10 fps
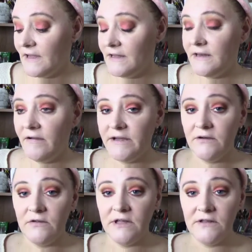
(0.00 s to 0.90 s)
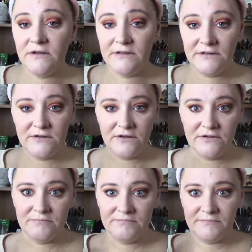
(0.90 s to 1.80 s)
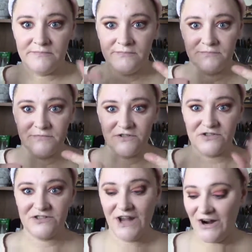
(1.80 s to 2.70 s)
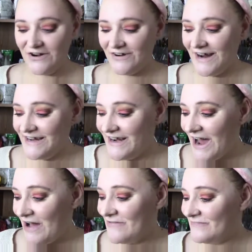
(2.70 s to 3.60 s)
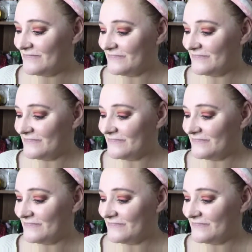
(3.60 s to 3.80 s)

Now I know they look a little stark right now,